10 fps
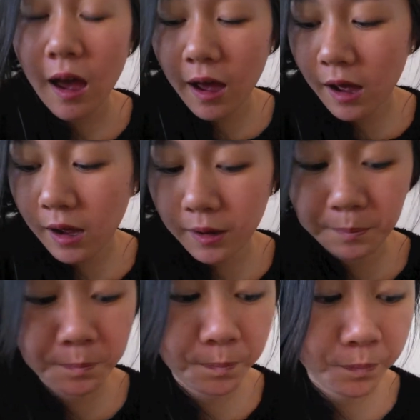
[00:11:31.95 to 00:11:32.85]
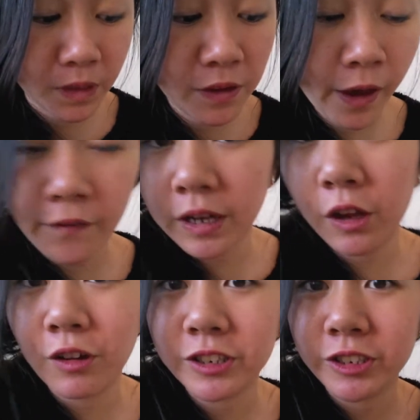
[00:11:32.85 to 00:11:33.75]
Um, if you have
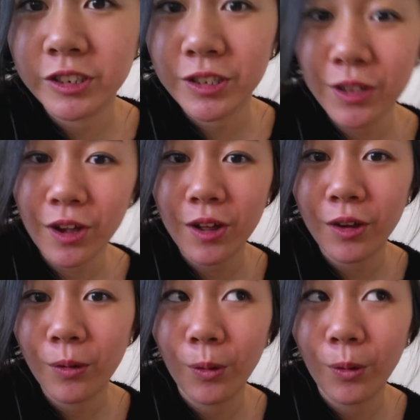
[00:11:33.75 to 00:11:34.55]
any questions though